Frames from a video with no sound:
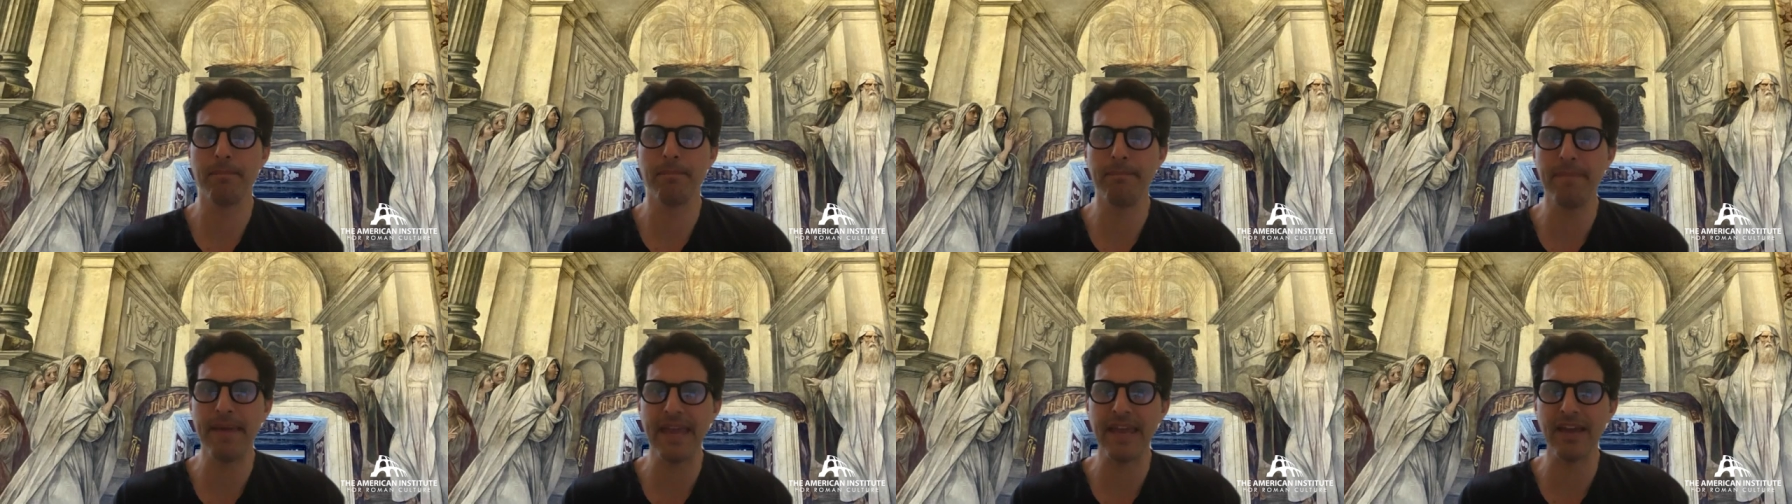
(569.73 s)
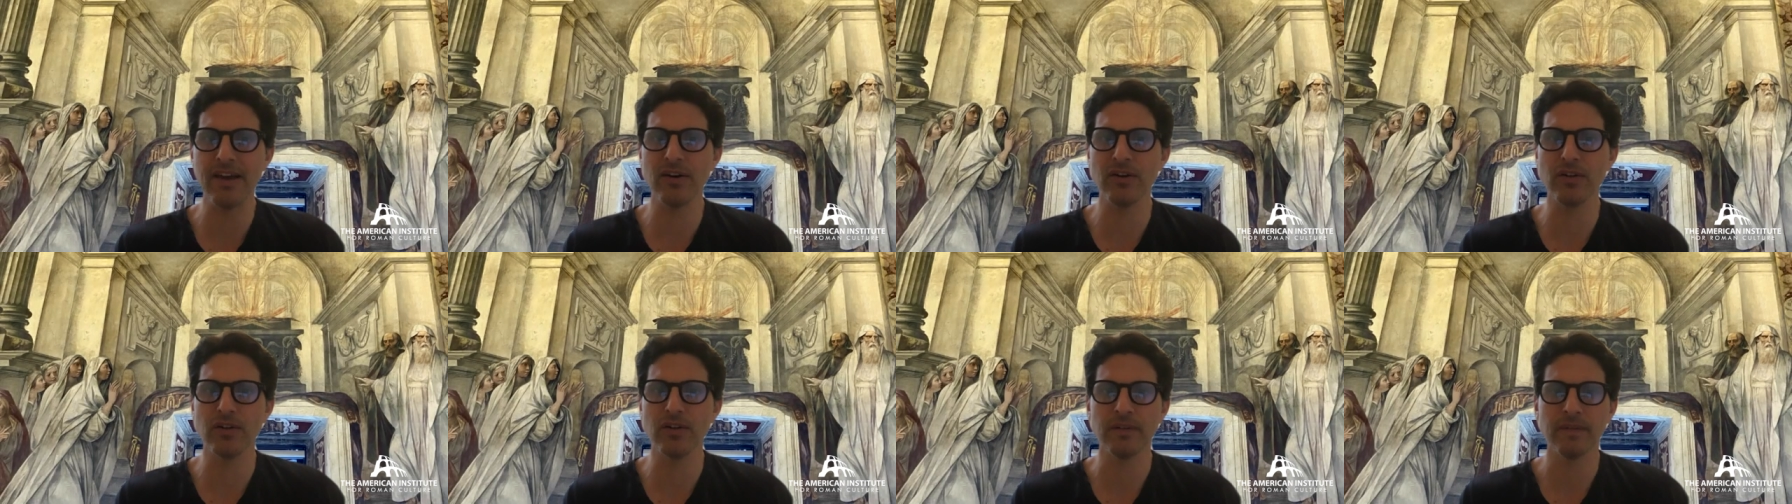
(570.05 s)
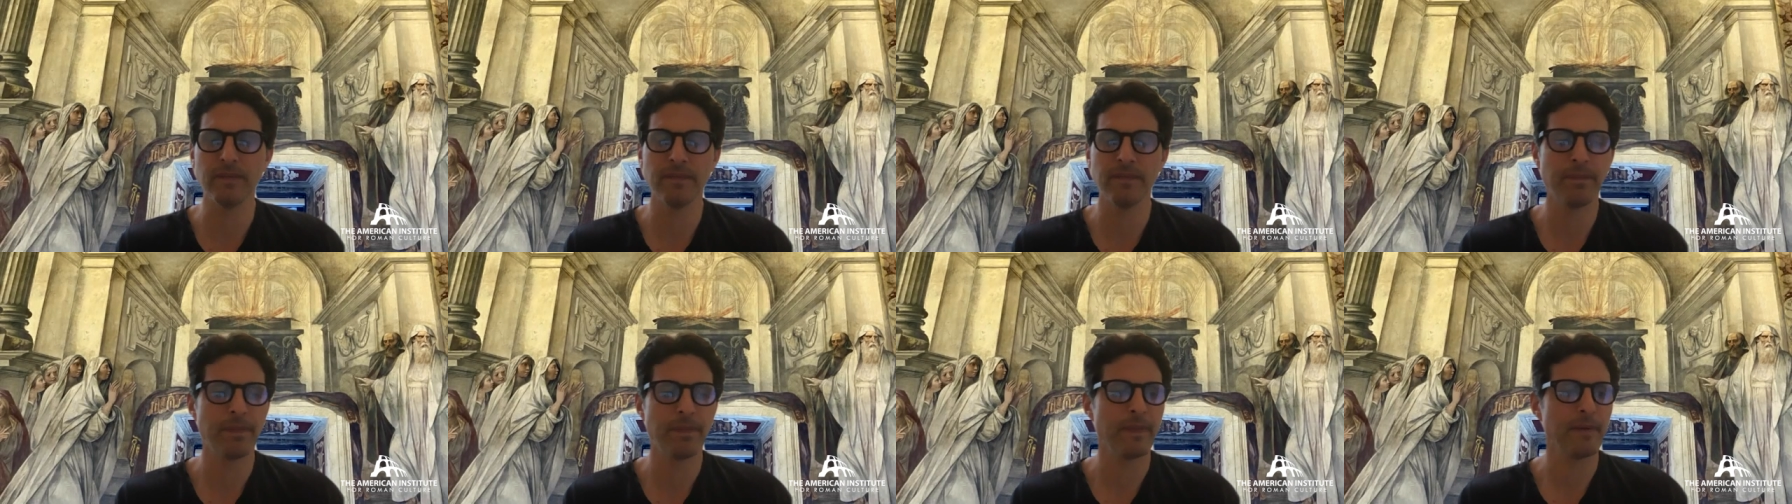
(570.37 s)

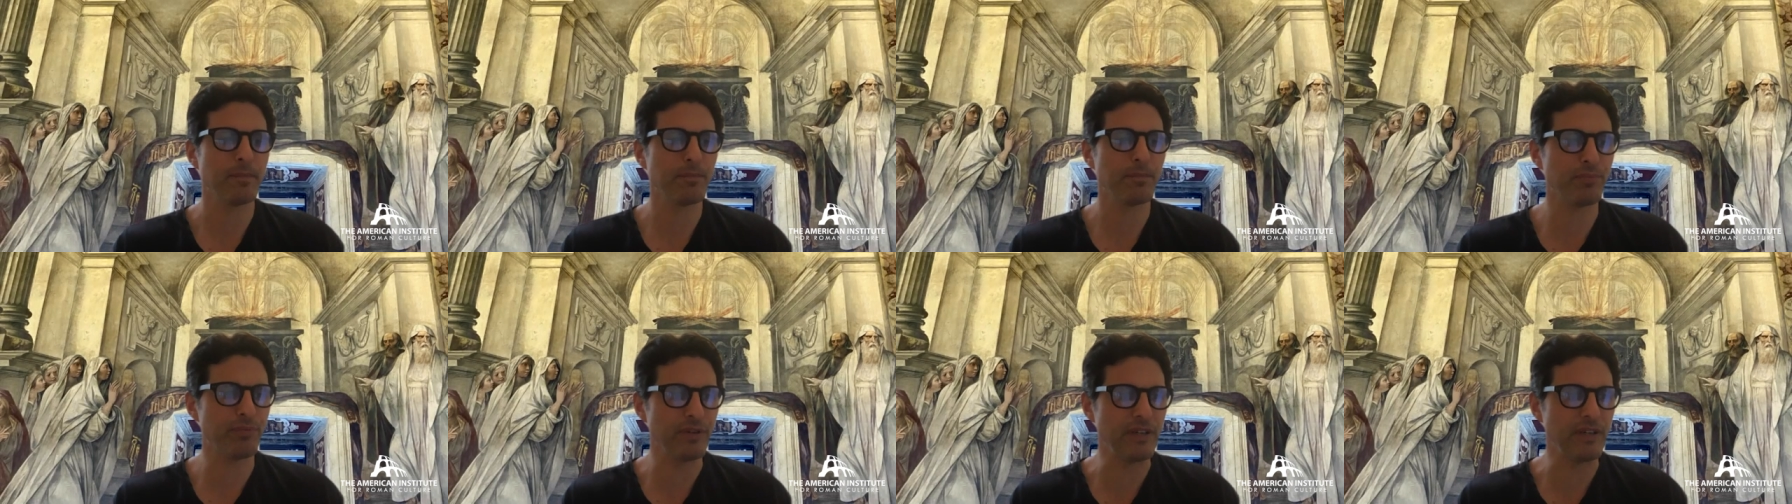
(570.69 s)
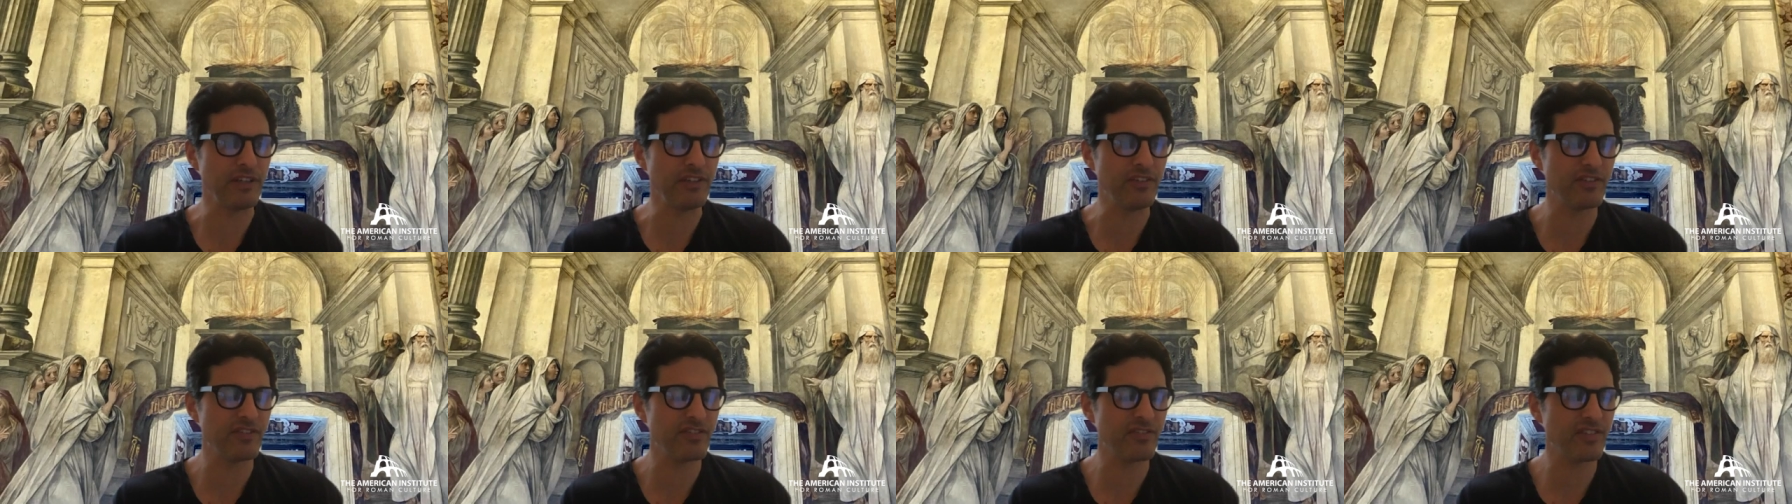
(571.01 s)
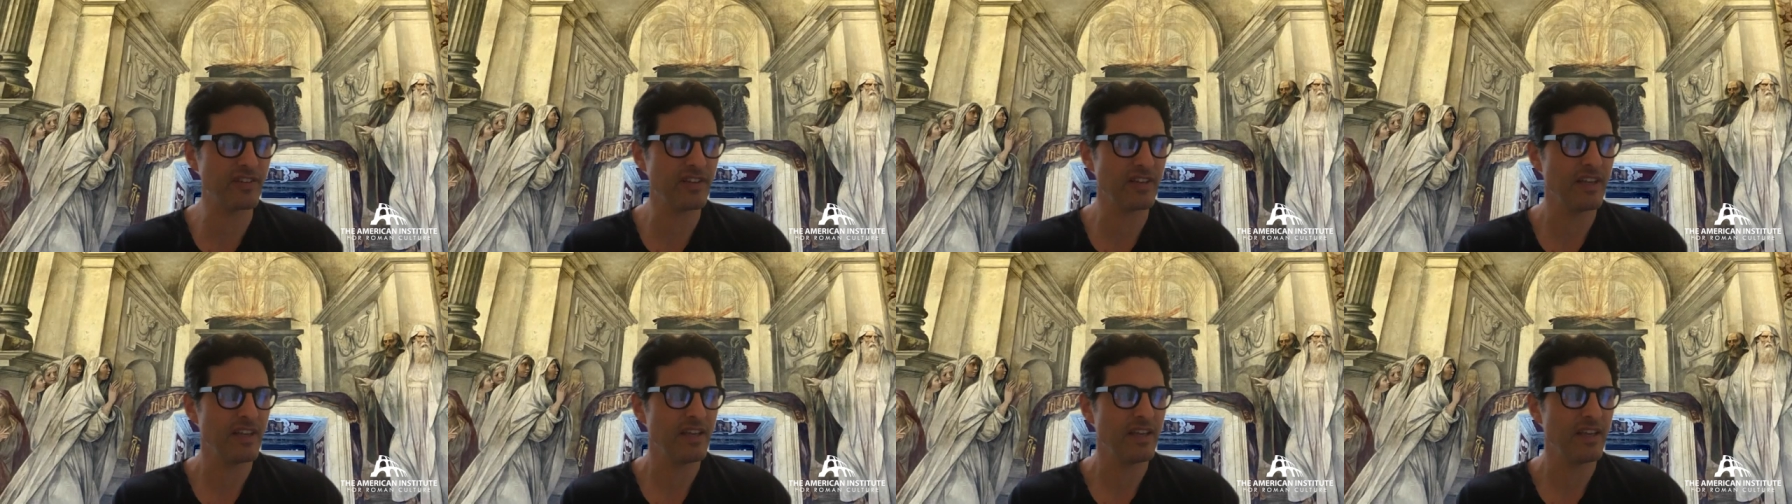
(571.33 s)
male
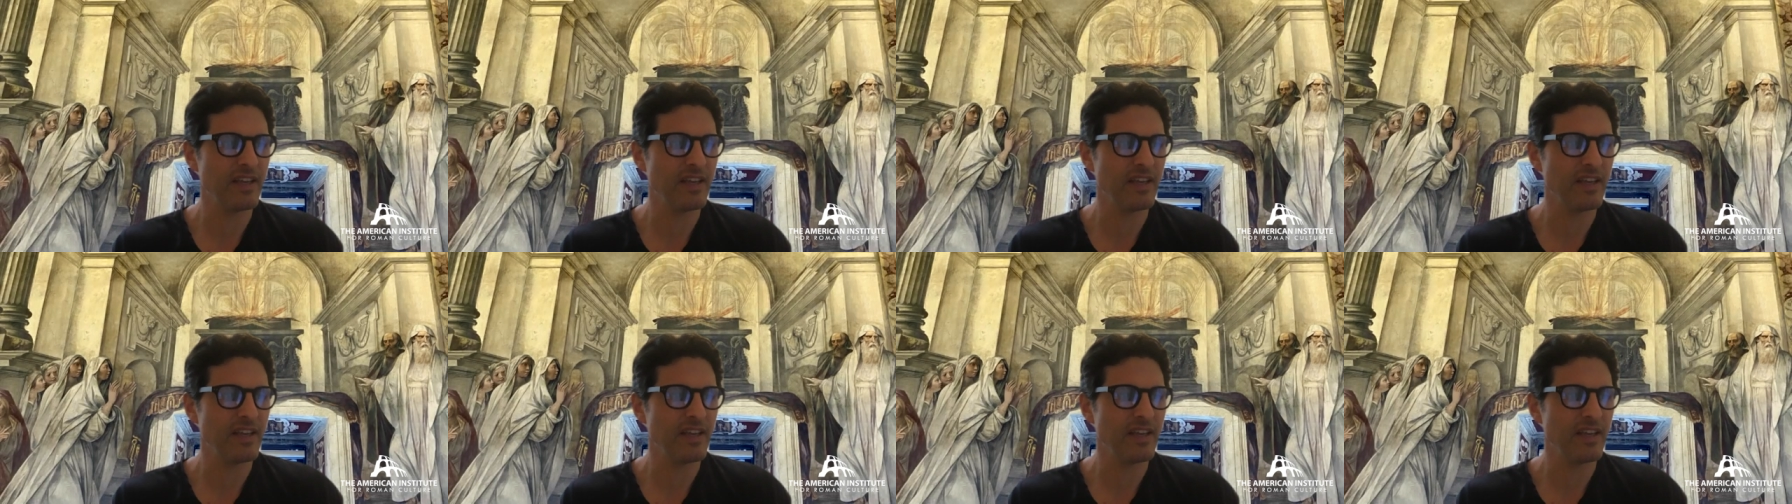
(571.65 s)
priests,